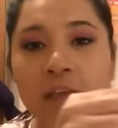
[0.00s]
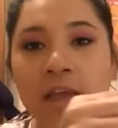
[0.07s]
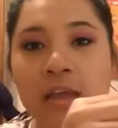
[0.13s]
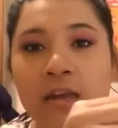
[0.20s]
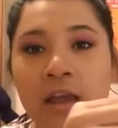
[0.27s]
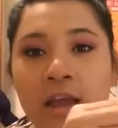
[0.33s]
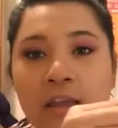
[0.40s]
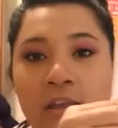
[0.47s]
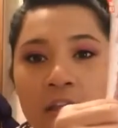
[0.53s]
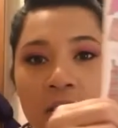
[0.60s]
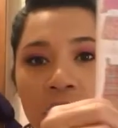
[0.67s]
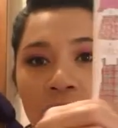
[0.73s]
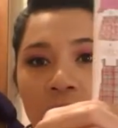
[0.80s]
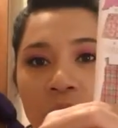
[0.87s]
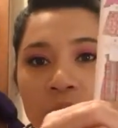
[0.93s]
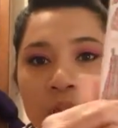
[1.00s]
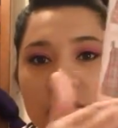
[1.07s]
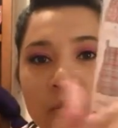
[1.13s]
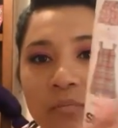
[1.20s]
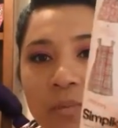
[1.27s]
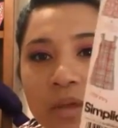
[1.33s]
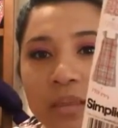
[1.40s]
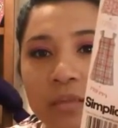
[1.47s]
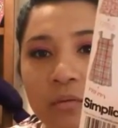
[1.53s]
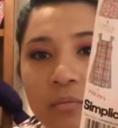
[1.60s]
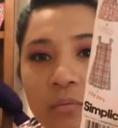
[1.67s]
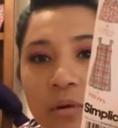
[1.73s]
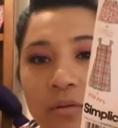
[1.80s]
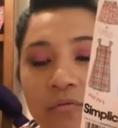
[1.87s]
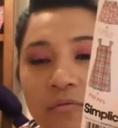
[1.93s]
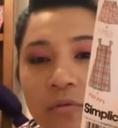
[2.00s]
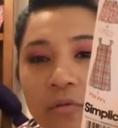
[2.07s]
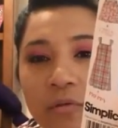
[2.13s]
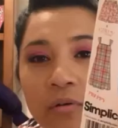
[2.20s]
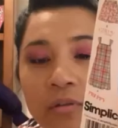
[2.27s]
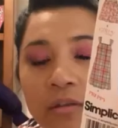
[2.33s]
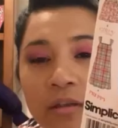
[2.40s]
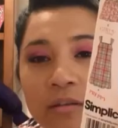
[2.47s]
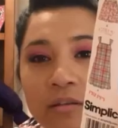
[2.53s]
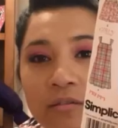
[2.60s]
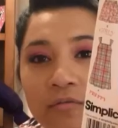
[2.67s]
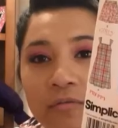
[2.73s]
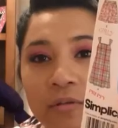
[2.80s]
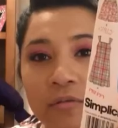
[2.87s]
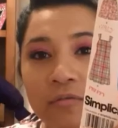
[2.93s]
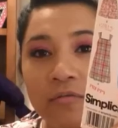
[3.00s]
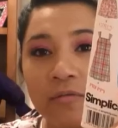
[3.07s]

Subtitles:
and I can always make the ruffle a different